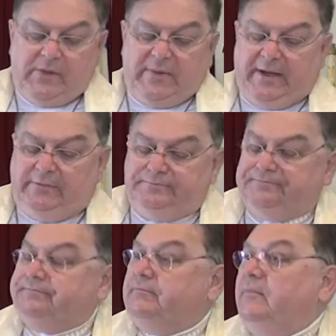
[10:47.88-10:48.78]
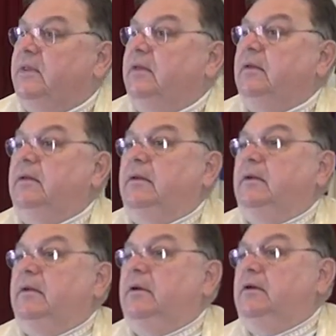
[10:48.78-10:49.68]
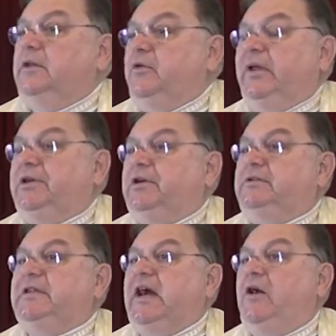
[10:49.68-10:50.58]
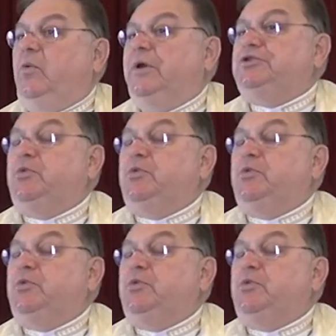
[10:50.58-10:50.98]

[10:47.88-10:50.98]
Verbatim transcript: Well, you really couldn't tell which